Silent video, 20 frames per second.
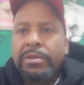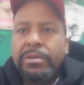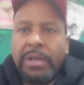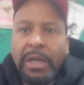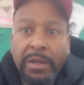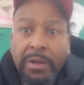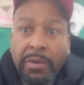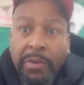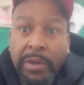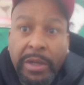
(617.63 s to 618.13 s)

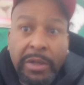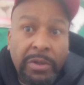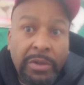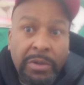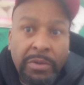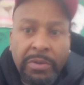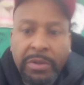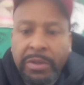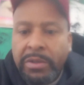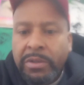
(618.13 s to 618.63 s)
They knew he could
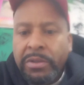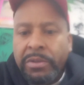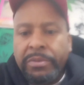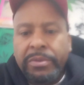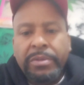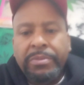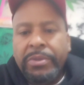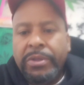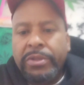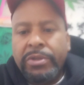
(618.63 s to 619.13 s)
do it. You know what I'm
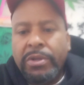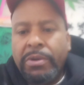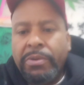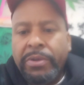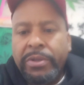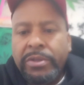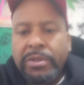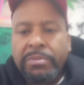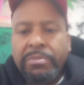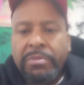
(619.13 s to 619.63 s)
talking about? It's
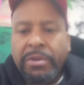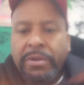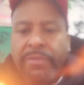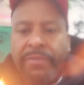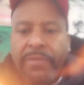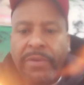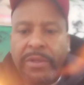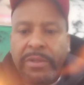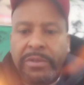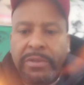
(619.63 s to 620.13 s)
always them
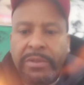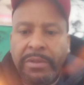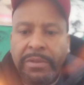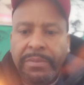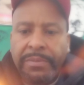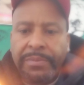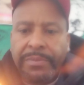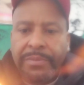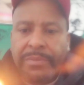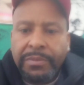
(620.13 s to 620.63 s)
motherfuckers.
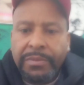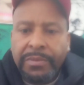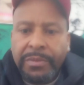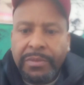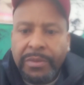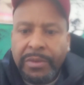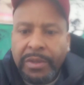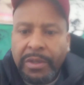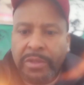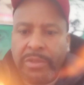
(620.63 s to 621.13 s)

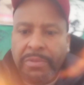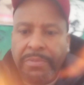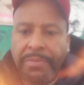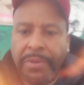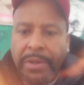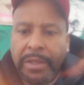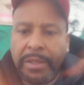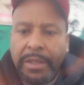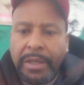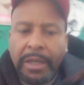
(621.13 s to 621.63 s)
Cause you
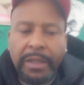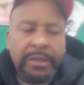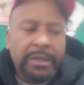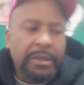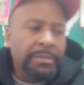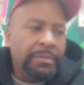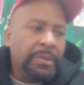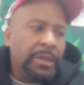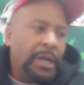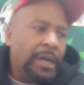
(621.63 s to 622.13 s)
probably got
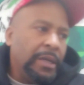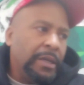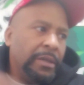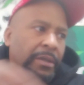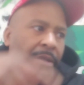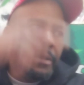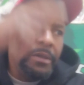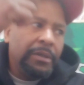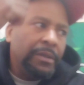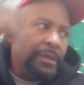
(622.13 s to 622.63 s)
some kind of
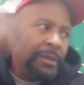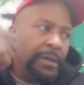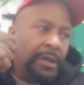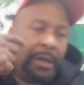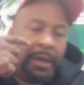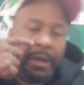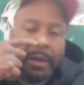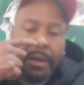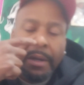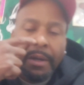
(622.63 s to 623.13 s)
uh,
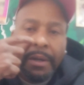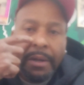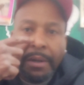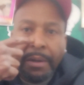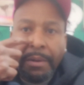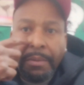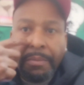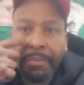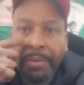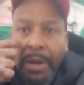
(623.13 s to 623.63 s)

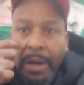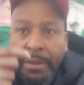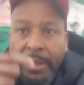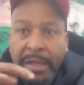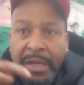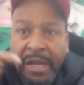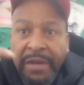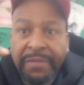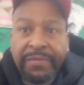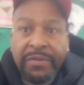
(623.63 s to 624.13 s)
probably
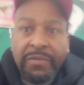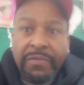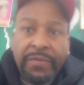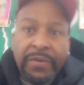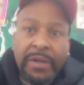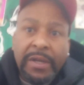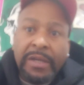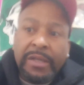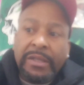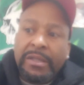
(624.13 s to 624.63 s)
nephew
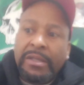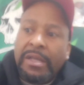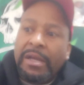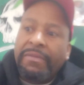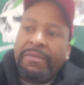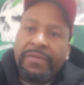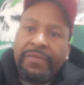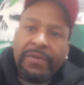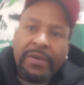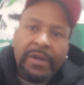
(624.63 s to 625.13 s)
fans,
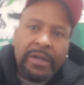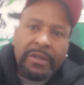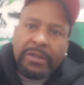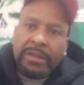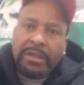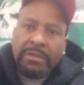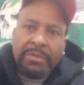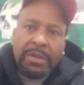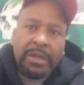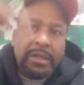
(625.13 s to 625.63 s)
Devin fans, or
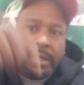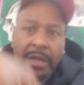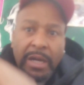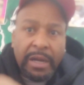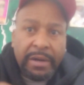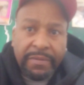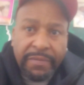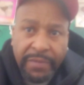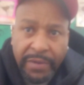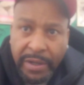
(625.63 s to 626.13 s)
some other
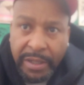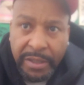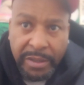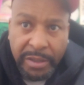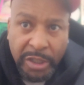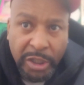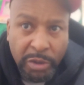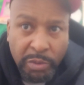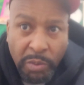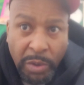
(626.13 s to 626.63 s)
kind of fans
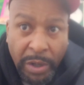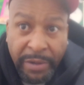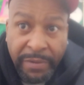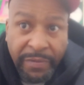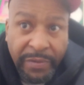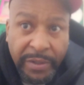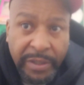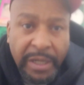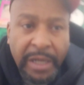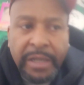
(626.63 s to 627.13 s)
just waiting
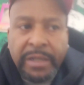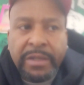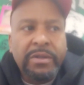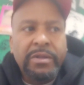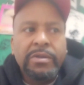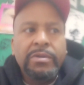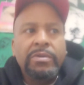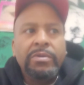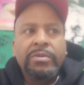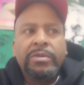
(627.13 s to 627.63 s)
for Tank to
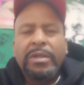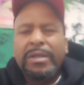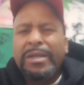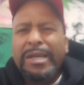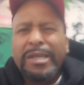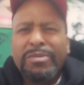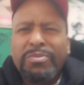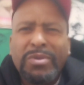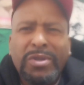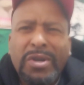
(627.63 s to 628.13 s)
lose. And
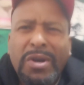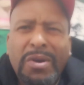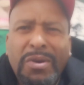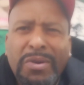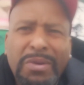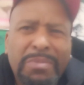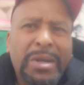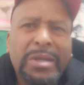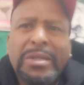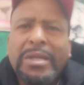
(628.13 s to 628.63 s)
that's what's
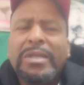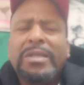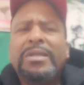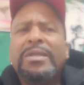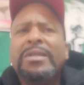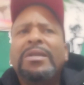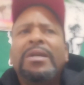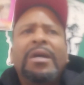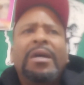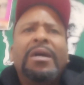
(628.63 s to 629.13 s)
cold about that
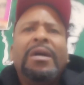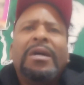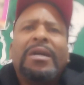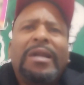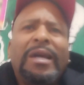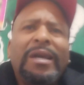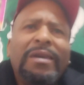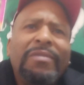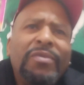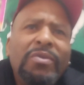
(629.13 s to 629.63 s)
shit.
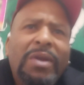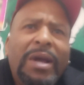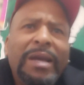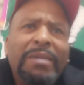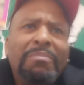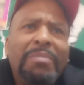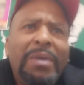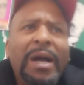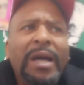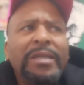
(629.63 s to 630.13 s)
Like if you
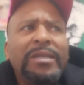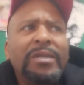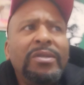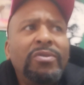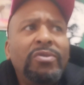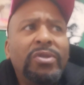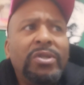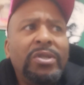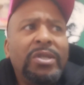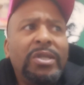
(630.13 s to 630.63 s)
like boxing,
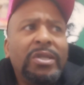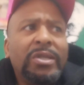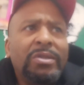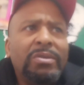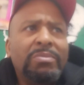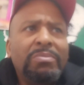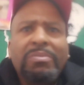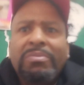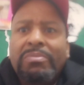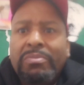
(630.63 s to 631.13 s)
you should just
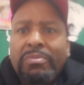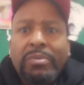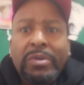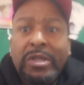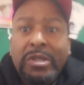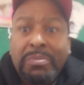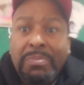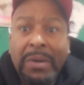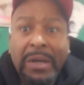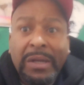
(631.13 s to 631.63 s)

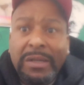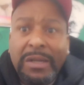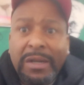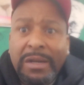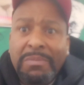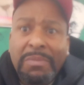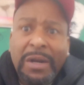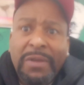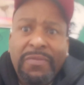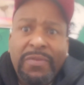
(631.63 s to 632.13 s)
respect
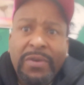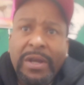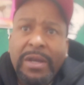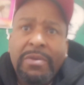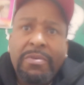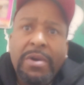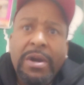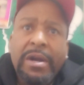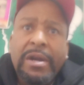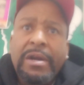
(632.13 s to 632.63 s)
everybody for their
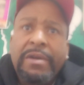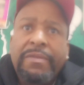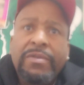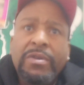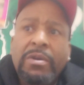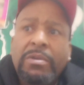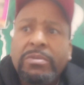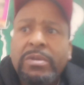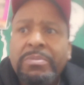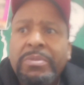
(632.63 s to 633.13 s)
craft. You
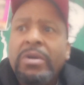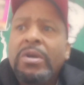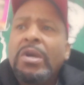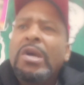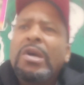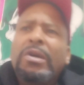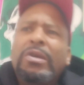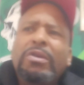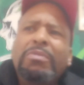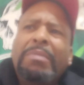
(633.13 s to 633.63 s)
know what I'm talking about?
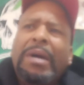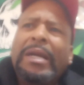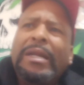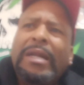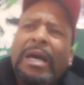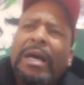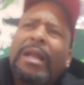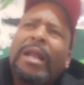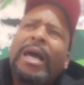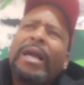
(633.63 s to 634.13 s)
you might
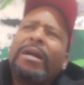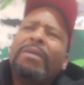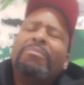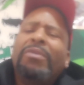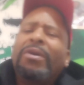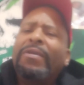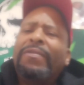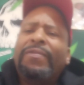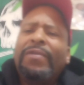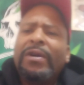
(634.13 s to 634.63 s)
not like a
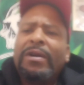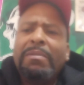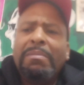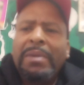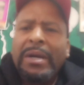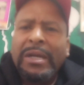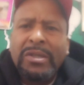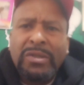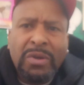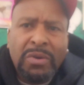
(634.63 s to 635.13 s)
motherfucker
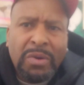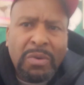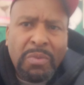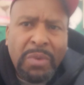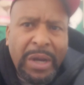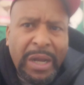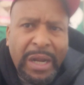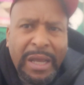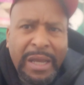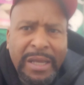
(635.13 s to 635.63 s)
based on the
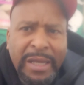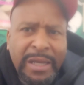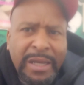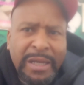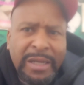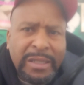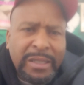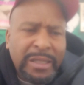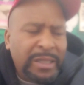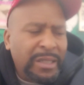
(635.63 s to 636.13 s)
way they
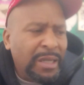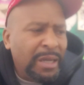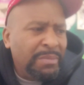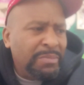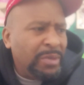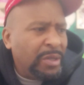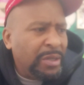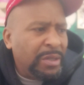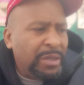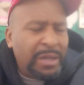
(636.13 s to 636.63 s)
is or
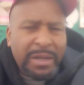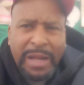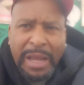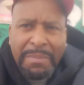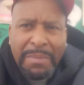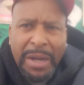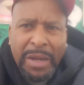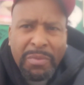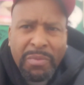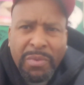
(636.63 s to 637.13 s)
something that, that
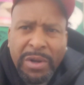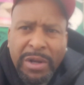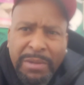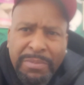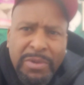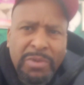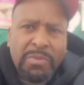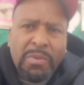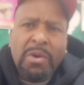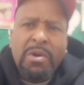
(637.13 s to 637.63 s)
they might
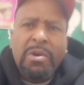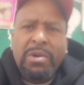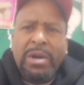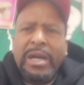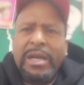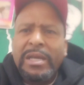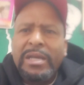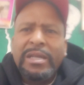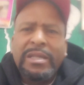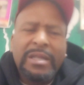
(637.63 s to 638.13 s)
rub you wrong. I
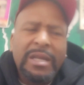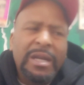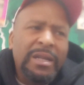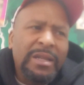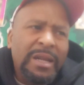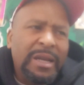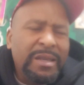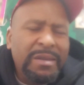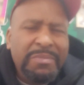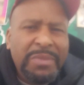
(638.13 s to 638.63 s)
could get
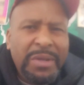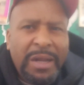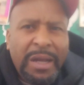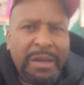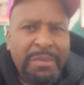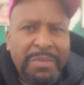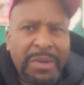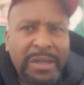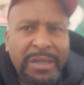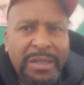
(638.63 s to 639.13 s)
that. Like, you'd be
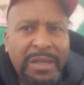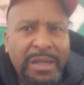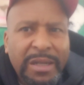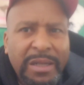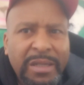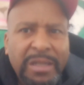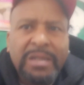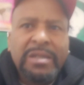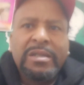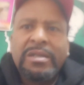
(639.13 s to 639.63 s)
like, man, this
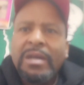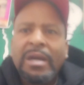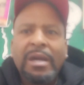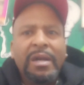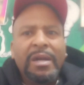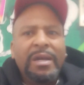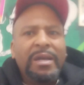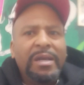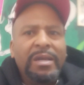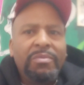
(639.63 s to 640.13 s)
nigga just,
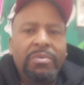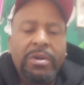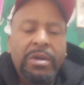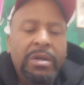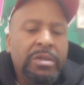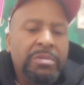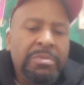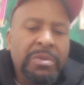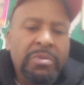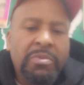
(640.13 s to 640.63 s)
he
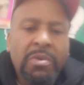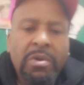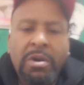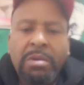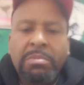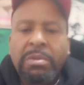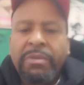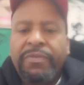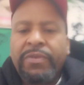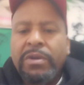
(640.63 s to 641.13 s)
rubs me
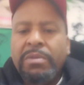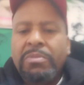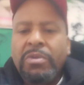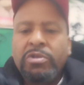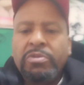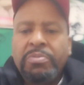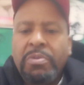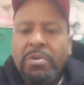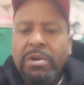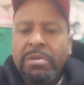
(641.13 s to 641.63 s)
wrong. But for the
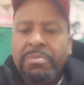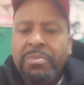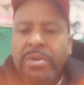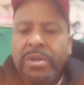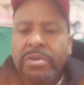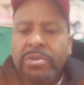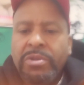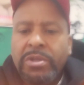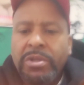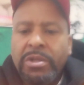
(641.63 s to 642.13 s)
most part, bro,
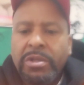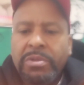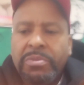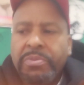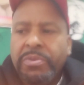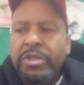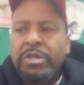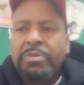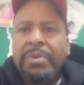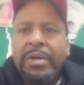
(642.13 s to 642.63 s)
you should just
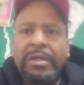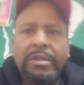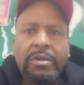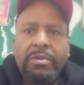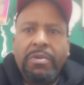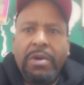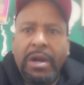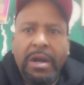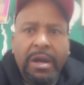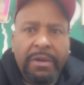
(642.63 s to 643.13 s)
respect the
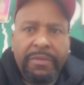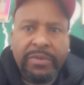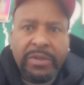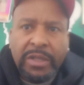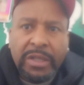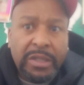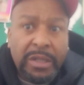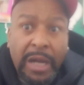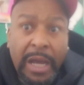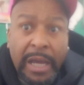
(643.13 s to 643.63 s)
craft and
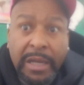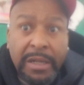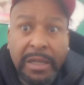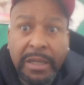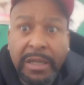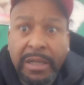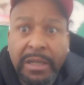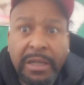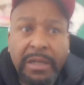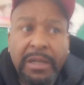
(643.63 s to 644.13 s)
just like a
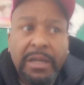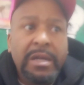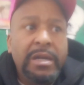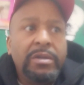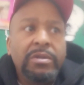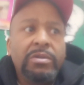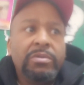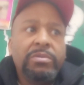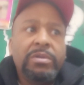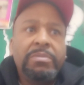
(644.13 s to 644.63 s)
nigga get
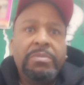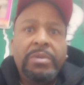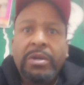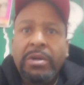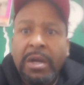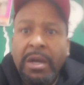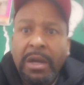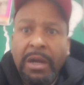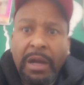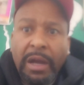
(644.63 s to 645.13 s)
down. You know what I'm talking
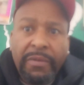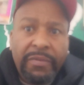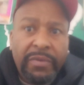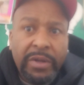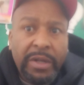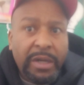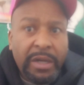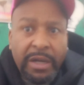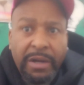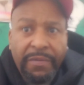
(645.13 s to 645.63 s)
about? If a
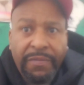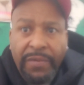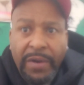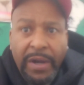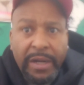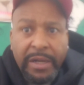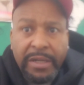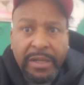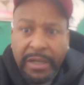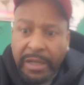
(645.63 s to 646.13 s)
nigga can
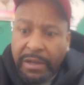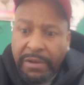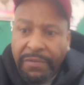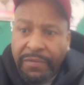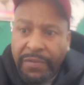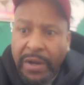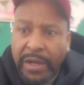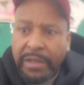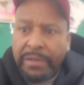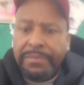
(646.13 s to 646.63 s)
fight, a nigga can
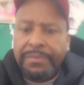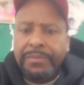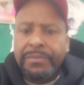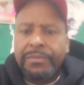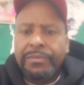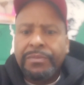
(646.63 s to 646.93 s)
fight.